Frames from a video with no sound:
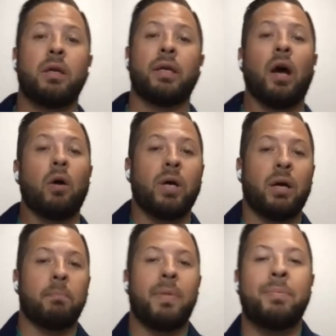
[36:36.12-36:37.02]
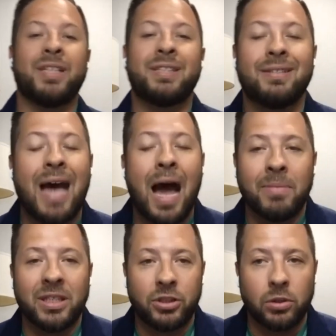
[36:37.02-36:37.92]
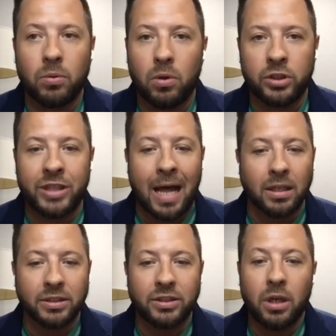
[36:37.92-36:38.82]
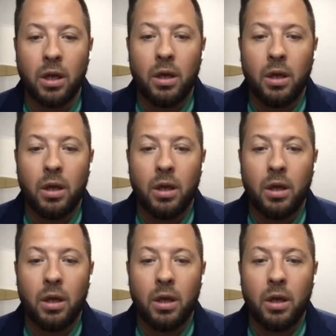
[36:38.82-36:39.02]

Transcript: You know, um, maybe it's a time issue or challenge.